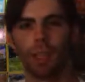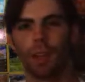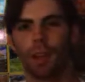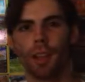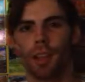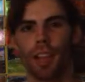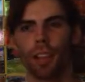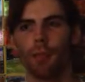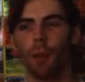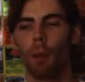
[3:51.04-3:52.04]
interesting that the
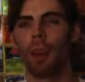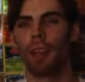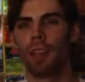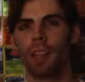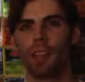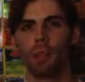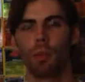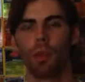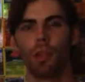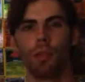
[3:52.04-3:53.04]
format is essentially
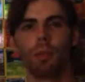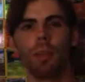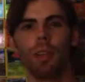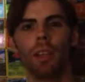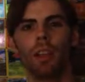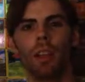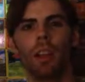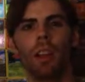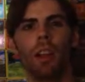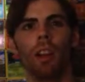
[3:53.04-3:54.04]
what it used to be,
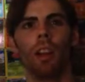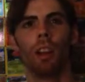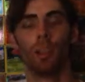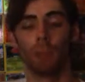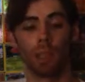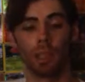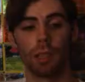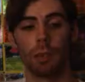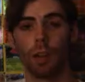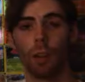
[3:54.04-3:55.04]
especially
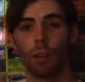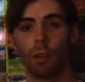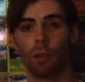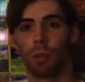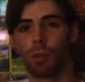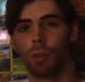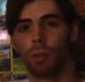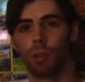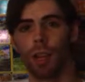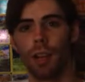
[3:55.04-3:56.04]
with the Heart Gold Soul
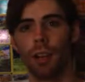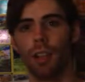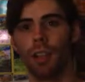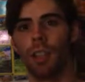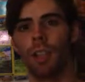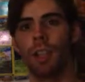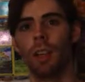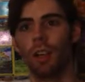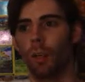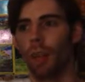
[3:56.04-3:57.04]
Silver era,
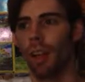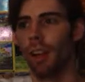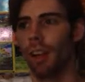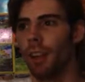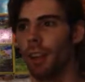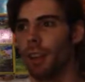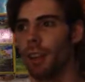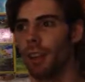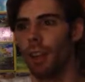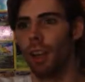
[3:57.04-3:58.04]
where
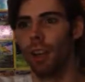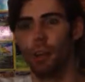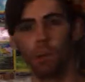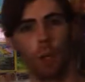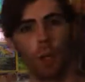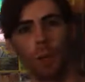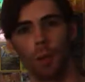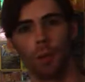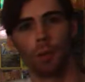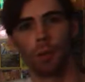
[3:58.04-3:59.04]
Pokemon
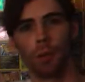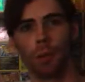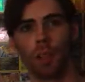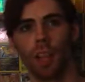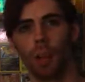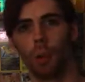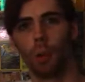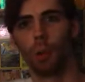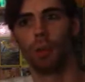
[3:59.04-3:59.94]
Reversal relied on a coin